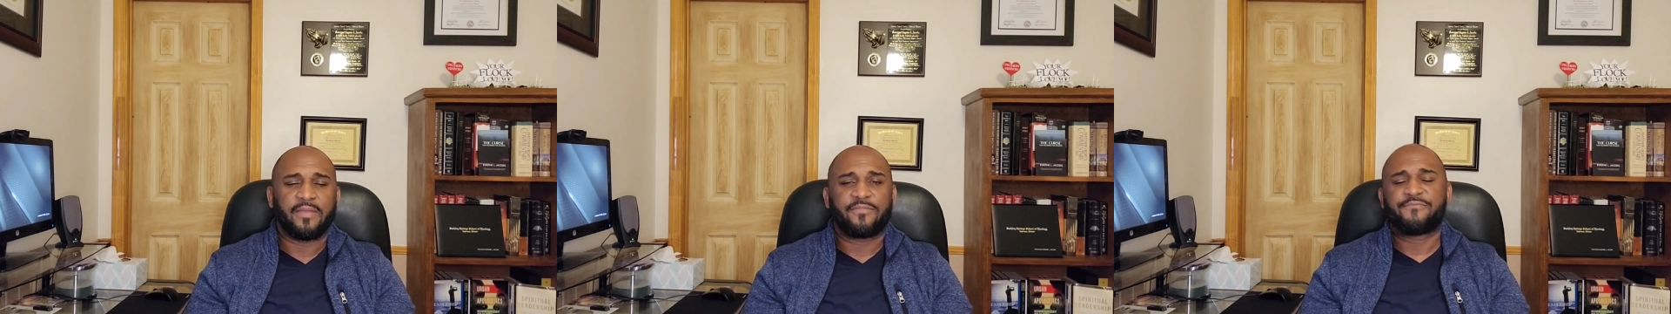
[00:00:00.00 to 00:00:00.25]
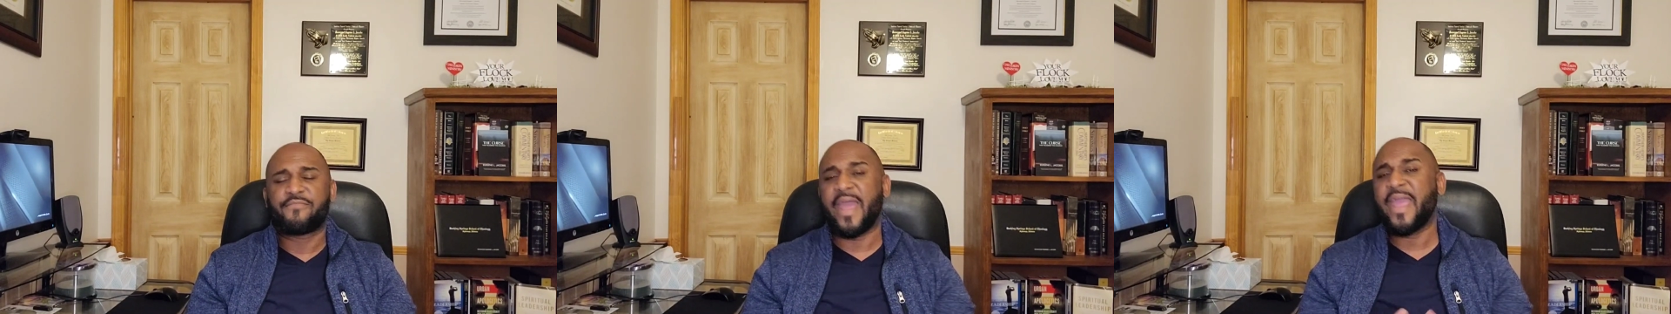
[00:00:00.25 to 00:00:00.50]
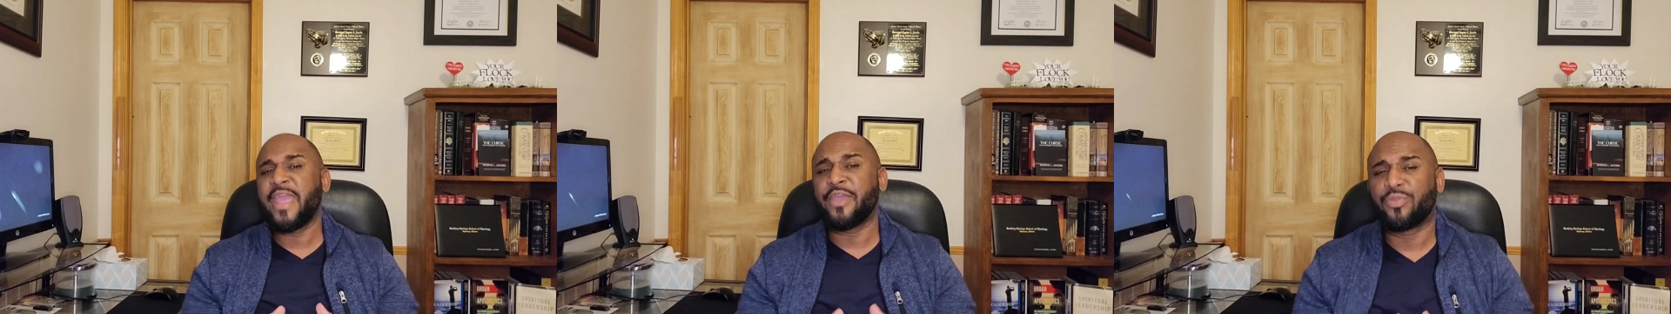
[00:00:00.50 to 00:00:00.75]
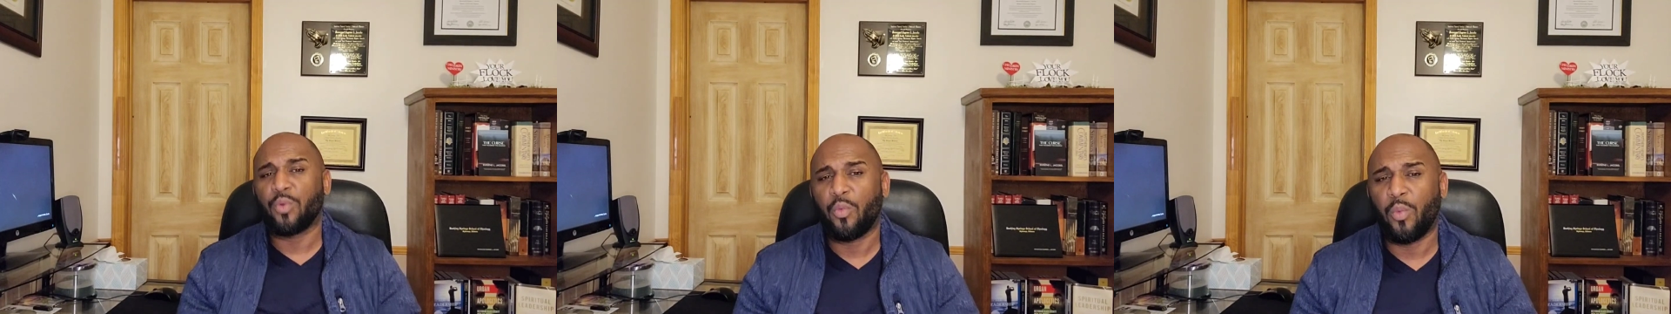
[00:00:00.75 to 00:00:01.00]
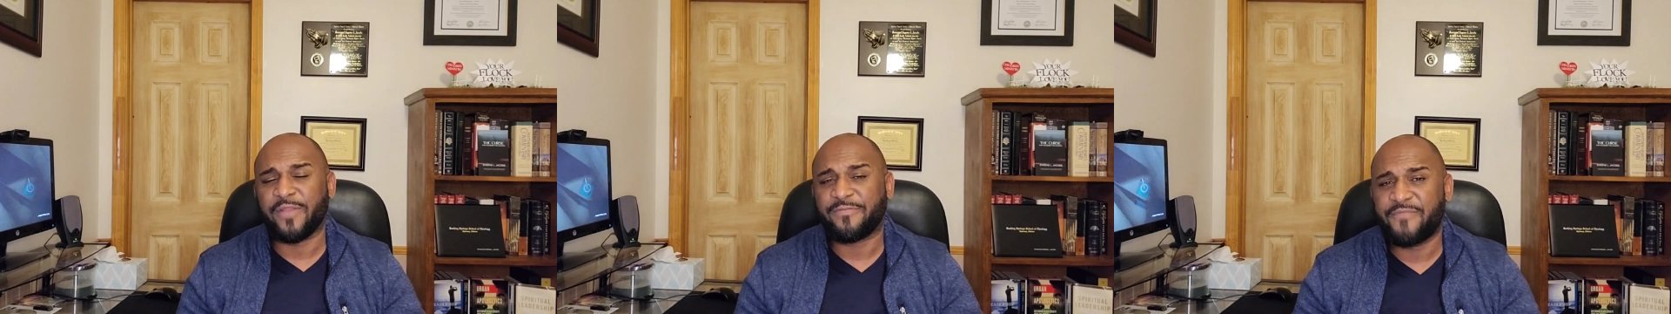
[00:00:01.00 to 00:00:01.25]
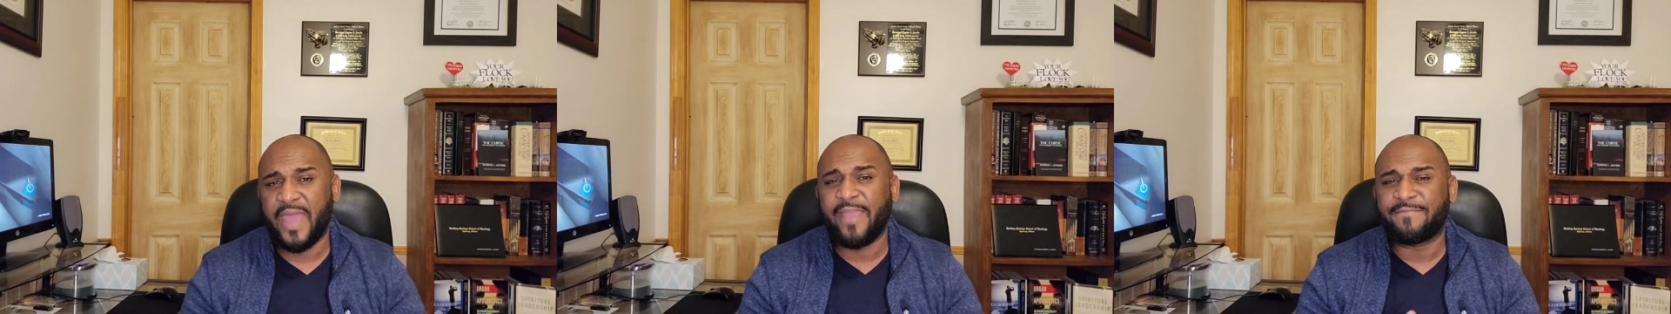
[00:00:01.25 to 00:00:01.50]
Faith, what
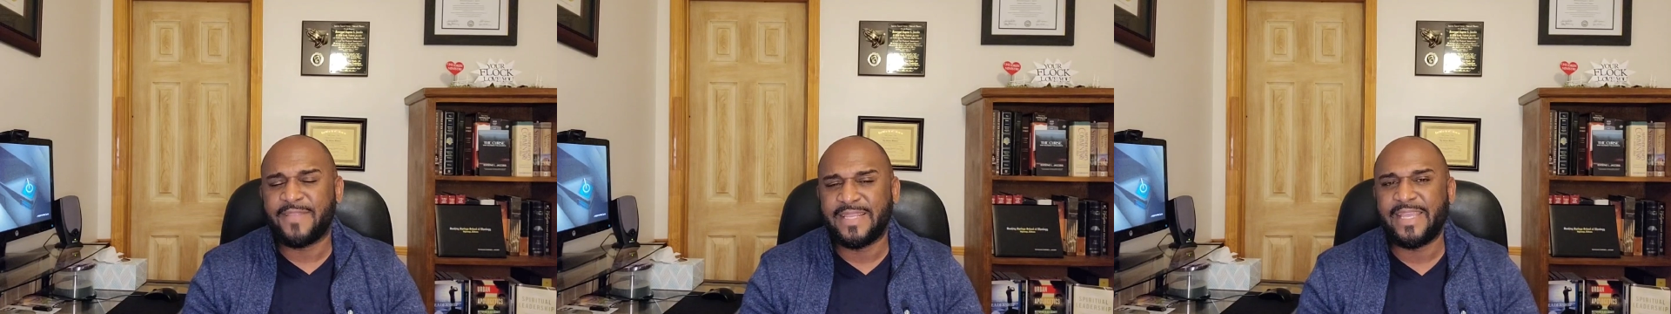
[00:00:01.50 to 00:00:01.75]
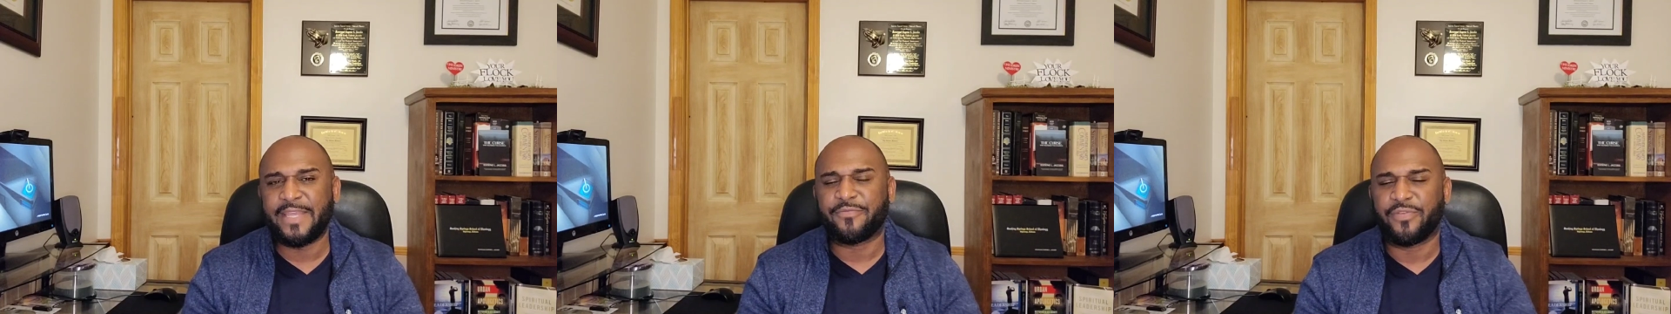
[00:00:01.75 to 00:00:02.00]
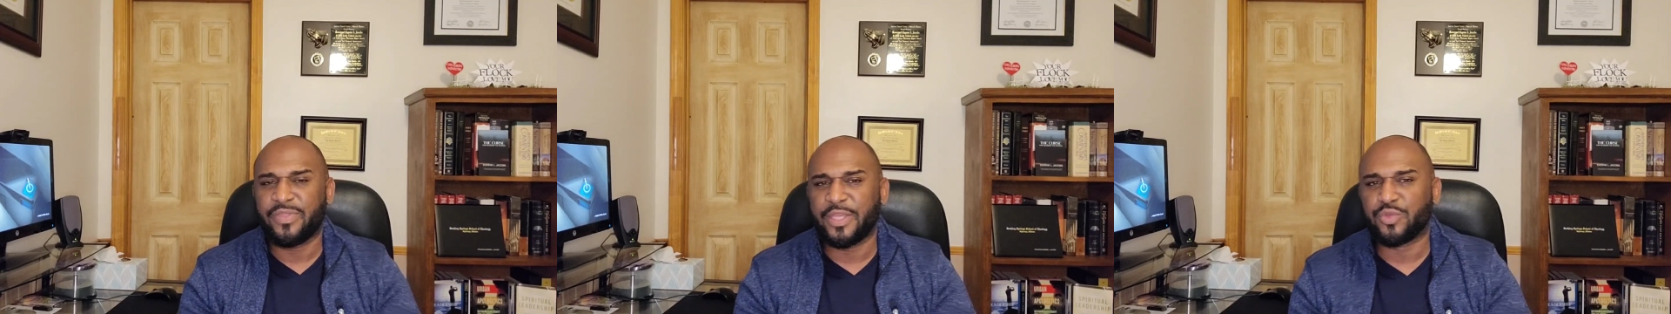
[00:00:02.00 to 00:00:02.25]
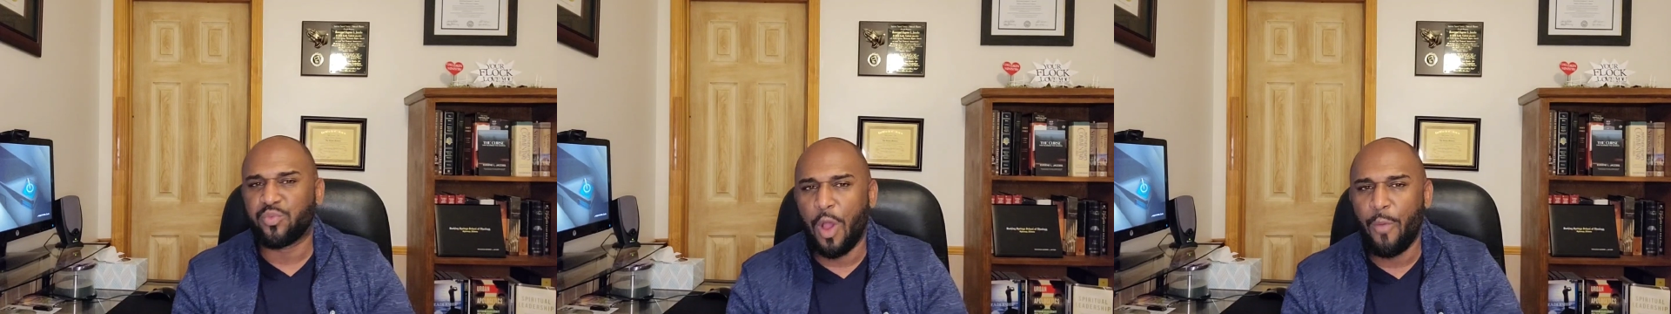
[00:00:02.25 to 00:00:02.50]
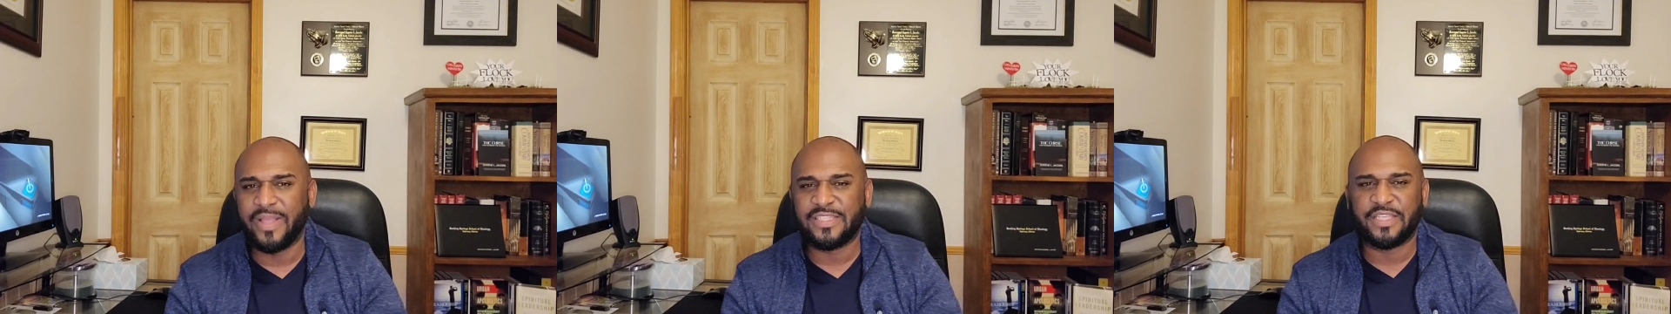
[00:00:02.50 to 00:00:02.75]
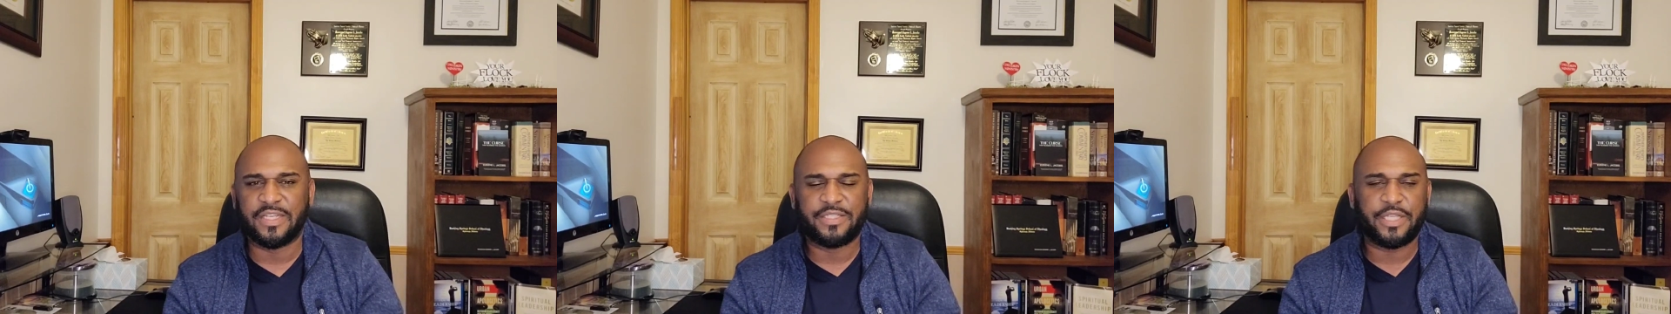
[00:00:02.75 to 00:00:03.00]
faith did for this
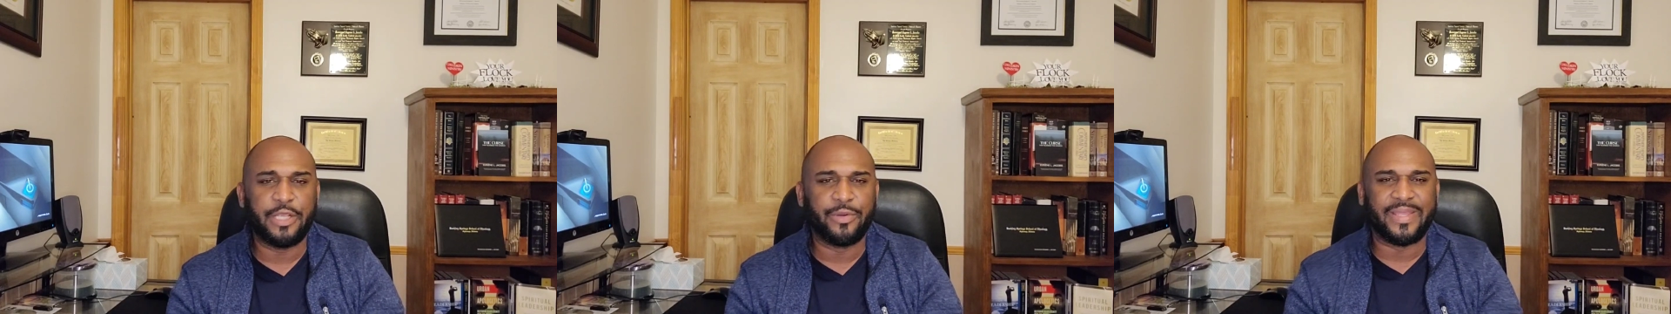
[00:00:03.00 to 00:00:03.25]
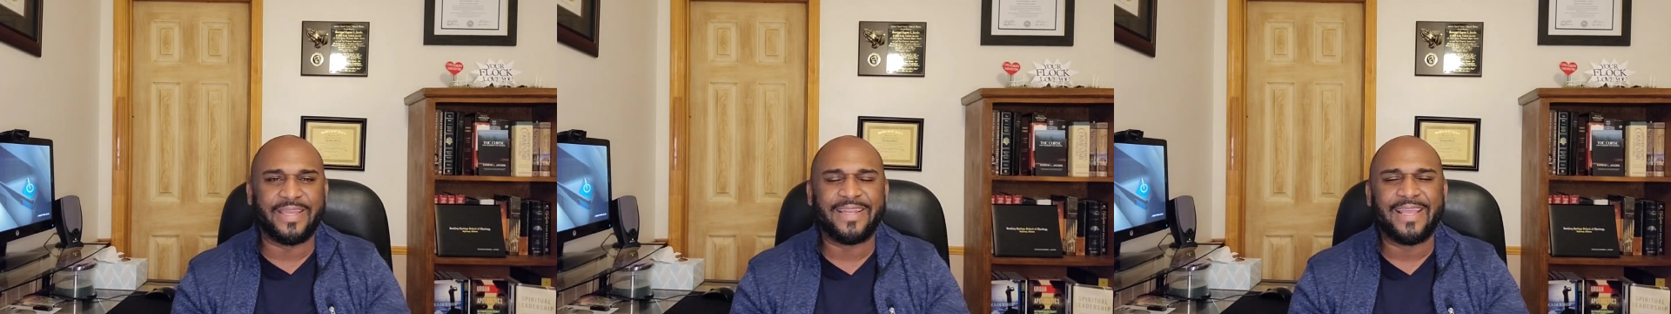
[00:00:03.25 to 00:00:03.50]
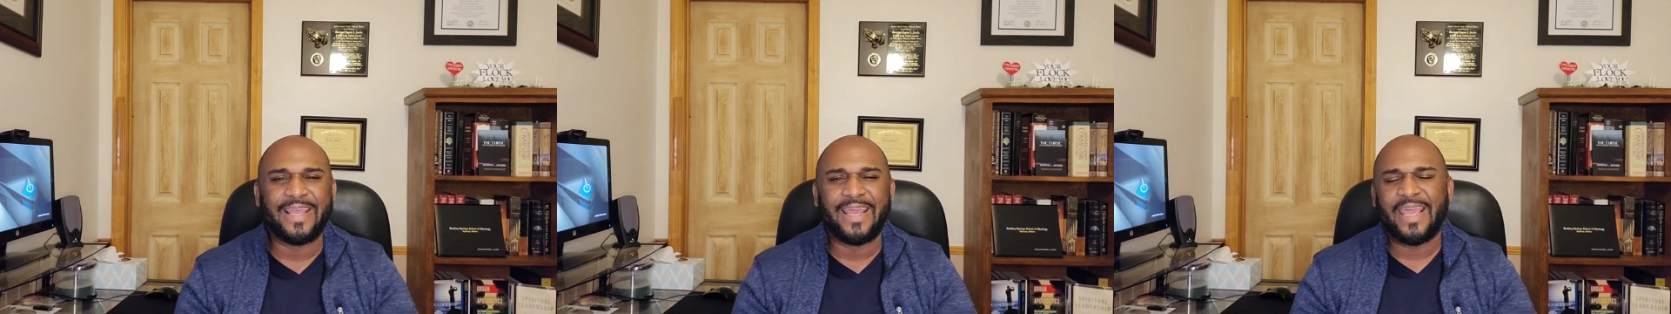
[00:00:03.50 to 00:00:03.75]
Roman centurion,